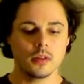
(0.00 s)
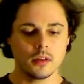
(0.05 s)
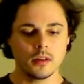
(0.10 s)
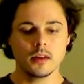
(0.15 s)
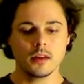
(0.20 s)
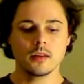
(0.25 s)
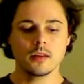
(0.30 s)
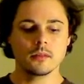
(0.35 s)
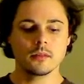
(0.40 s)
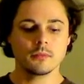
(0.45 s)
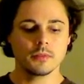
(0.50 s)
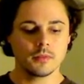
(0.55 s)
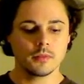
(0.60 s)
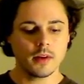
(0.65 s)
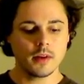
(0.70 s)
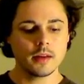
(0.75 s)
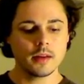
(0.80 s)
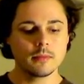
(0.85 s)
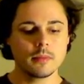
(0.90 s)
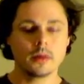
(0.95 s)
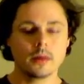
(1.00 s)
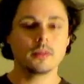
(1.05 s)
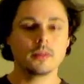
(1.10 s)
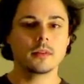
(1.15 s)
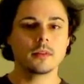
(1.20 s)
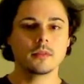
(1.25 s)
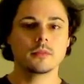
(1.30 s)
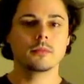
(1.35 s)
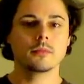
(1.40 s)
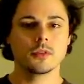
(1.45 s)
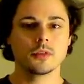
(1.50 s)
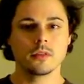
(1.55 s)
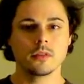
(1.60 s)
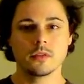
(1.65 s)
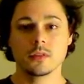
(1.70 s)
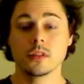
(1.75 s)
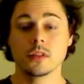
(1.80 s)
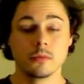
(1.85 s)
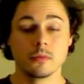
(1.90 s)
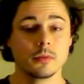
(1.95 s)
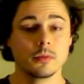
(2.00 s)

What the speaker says: and provide better services and